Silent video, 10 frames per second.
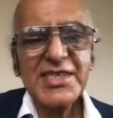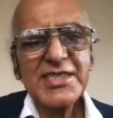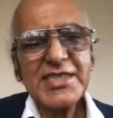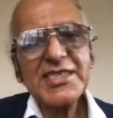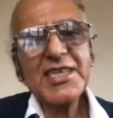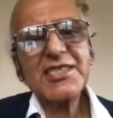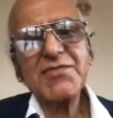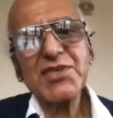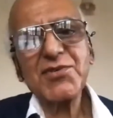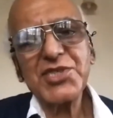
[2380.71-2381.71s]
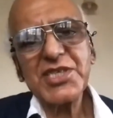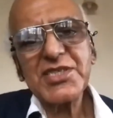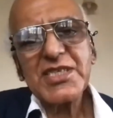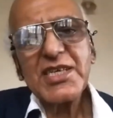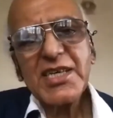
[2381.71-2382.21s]
These are some of the
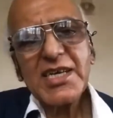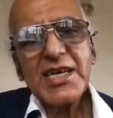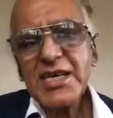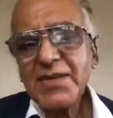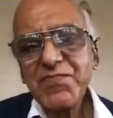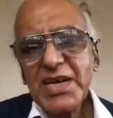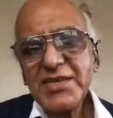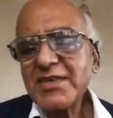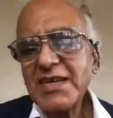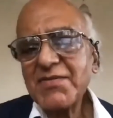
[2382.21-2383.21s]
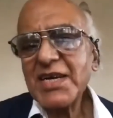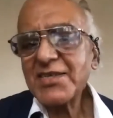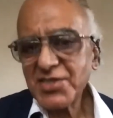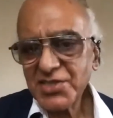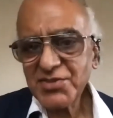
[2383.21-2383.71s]
questions. I don't have
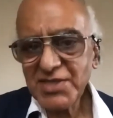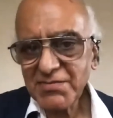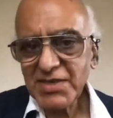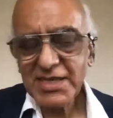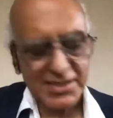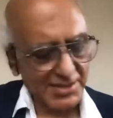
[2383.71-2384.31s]
answers to them, but